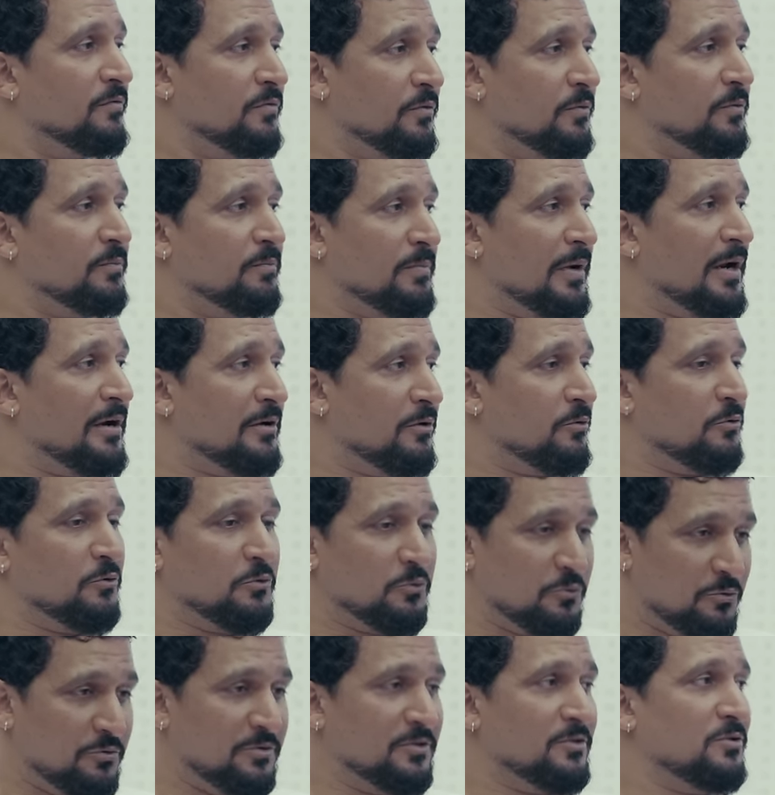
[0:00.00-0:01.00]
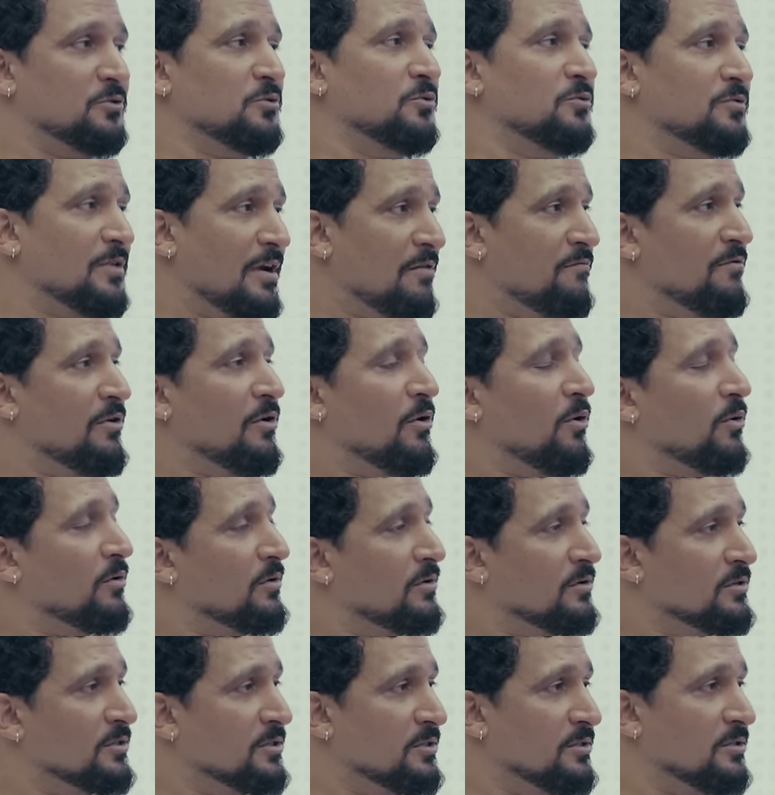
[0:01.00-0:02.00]
if you plan to use this to travel
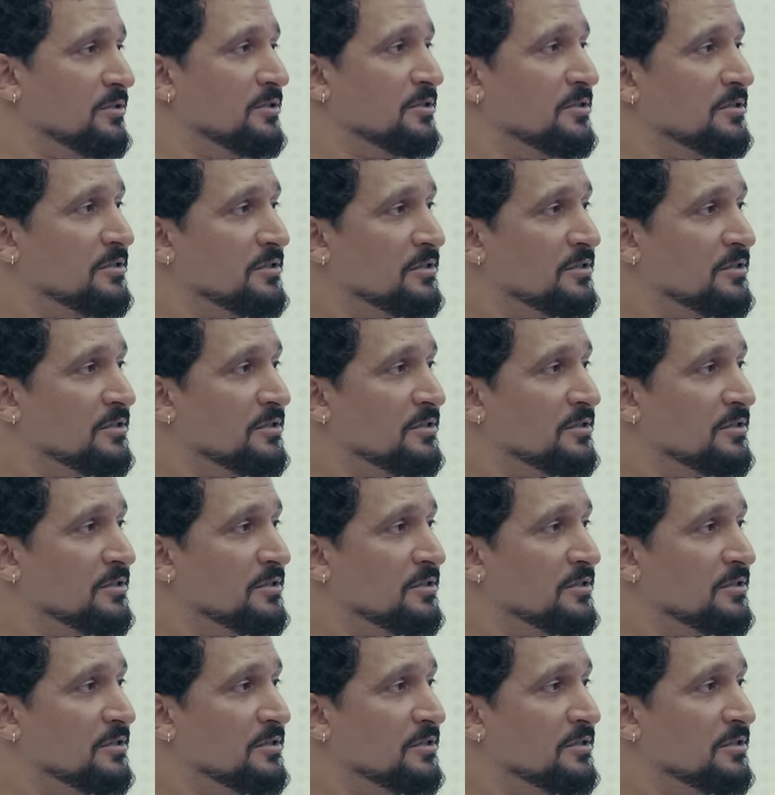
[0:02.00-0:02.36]
long distances.